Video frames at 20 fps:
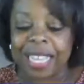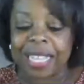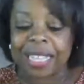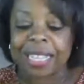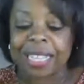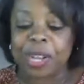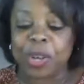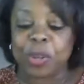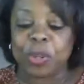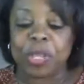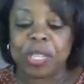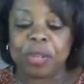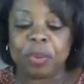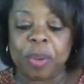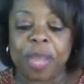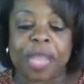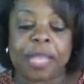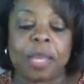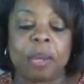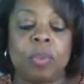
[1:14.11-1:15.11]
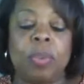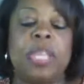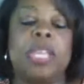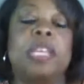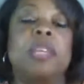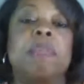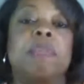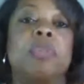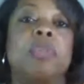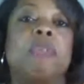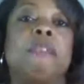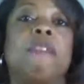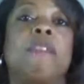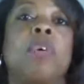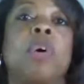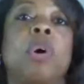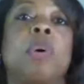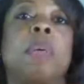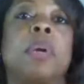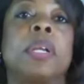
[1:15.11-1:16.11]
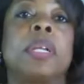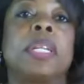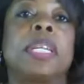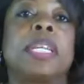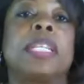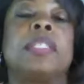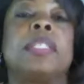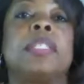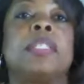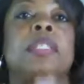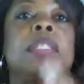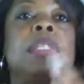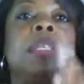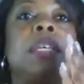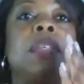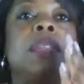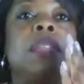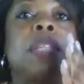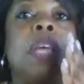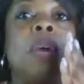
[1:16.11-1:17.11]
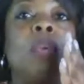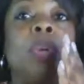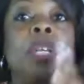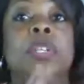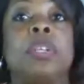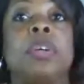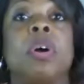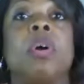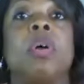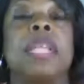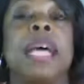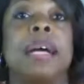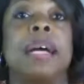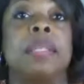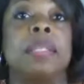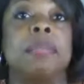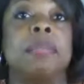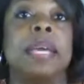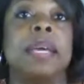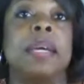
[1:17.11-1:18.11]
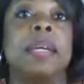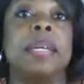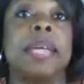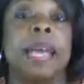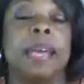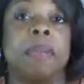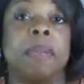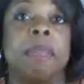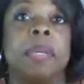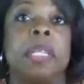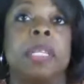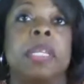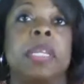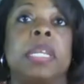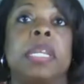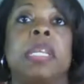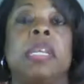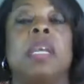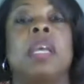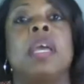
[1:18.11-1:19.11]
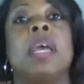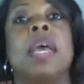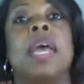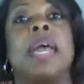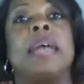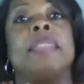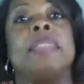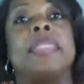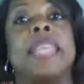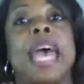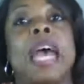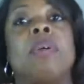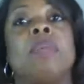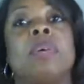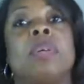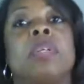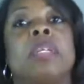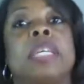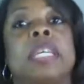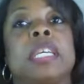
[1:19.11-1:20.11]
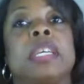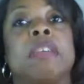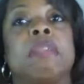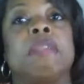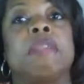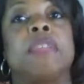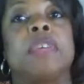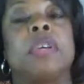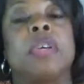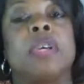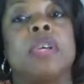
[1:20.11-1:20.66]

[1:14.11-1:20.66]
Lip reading: the only way that we can move forward is that we dole out some accountability, and that will give